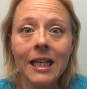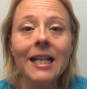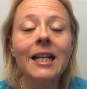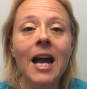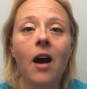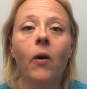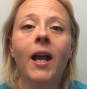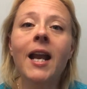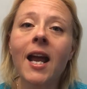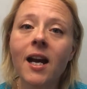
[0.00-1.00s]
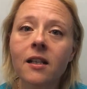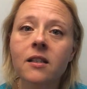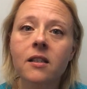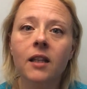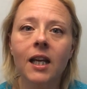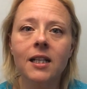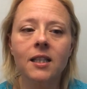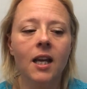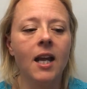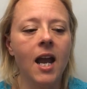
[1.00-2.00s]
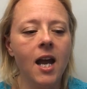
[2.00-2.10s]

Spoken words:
Eat it now. And as, like I said,